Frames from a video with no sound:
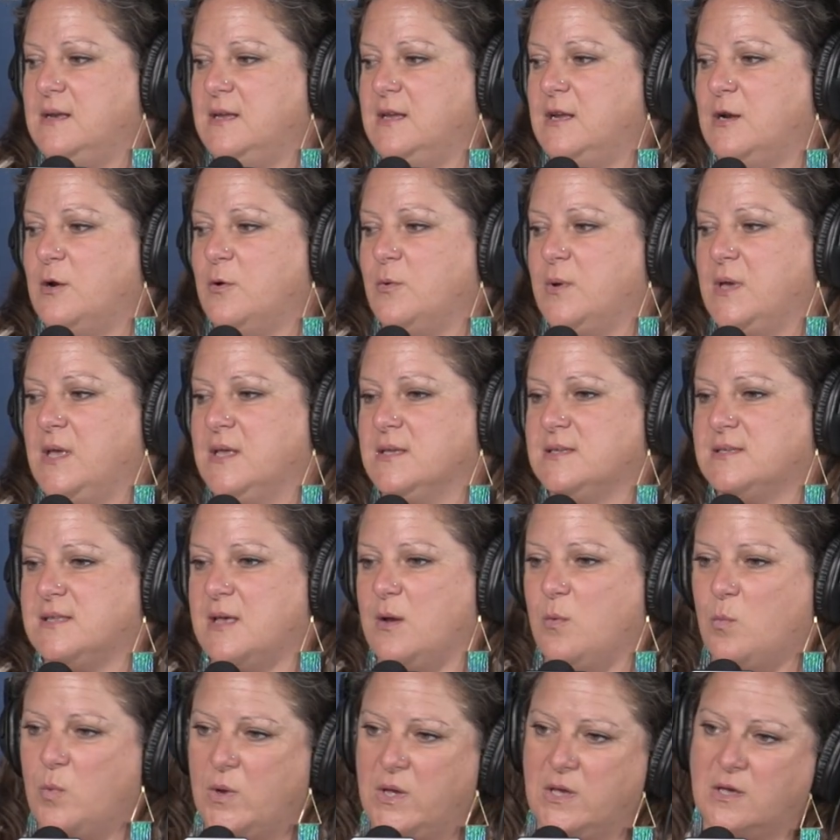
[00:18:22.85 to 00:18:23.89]
is
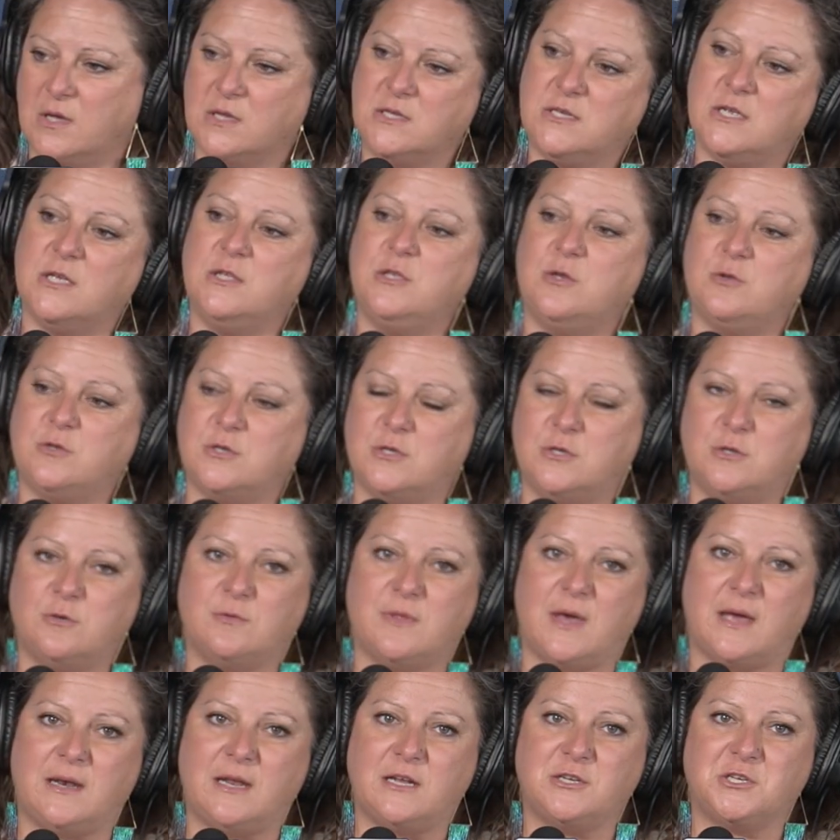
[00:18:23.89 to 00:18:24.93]
that we continue to do
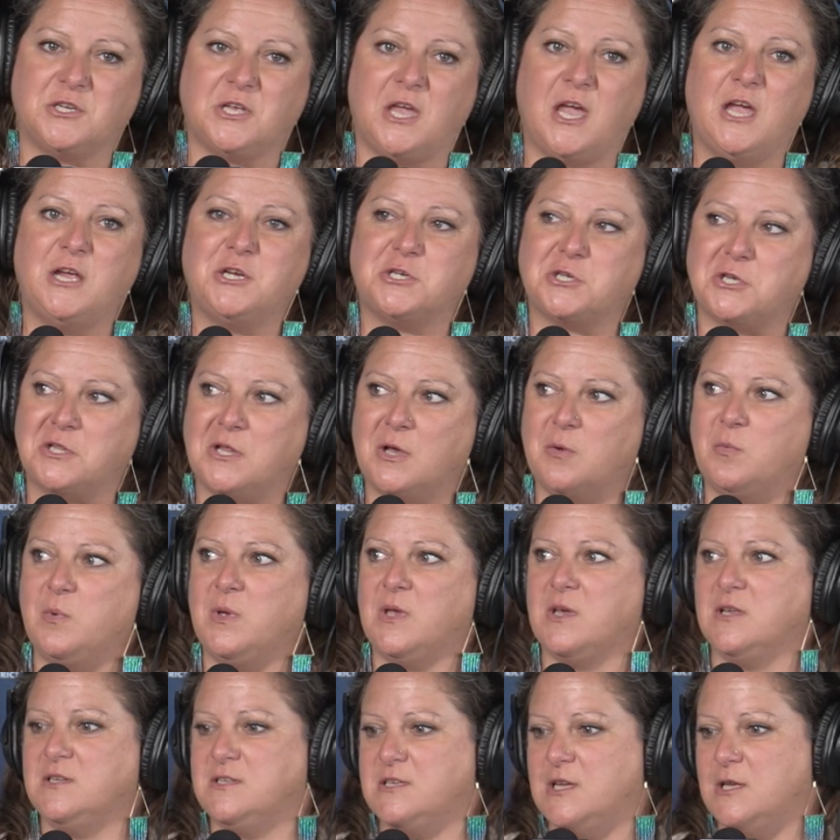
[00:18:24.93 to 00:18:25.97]
that education, that we
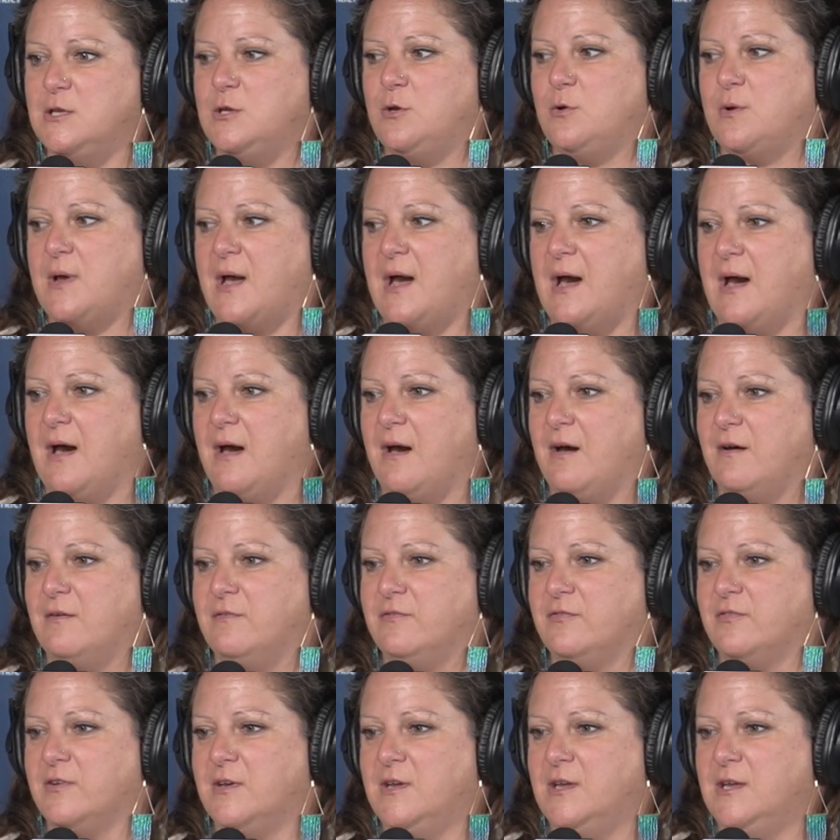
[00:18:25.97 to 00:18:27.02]
continue to
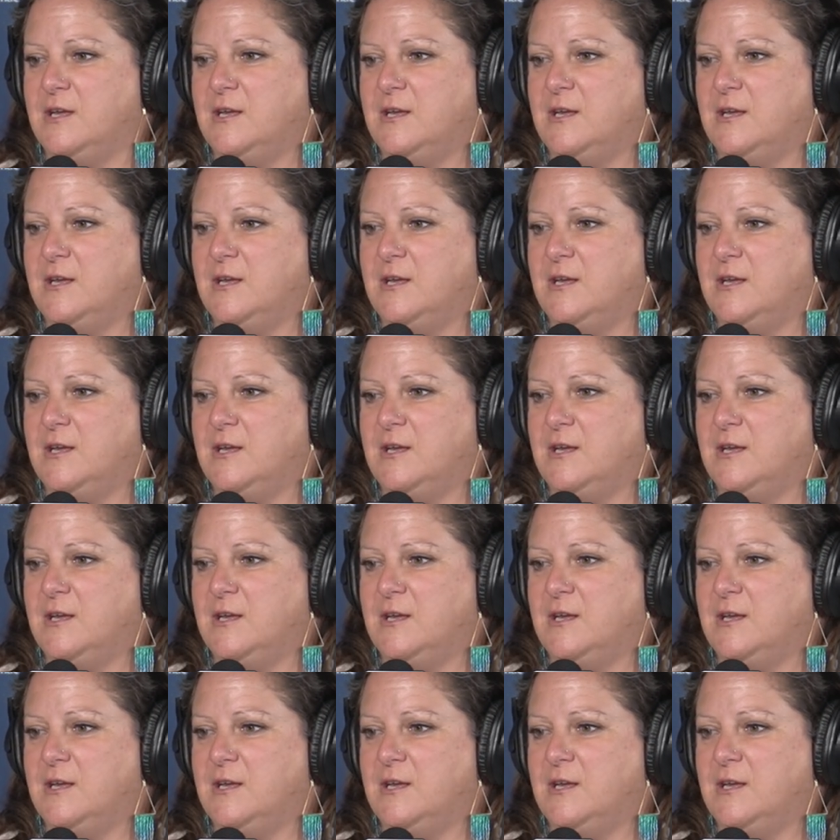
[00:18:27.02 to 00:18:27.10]
have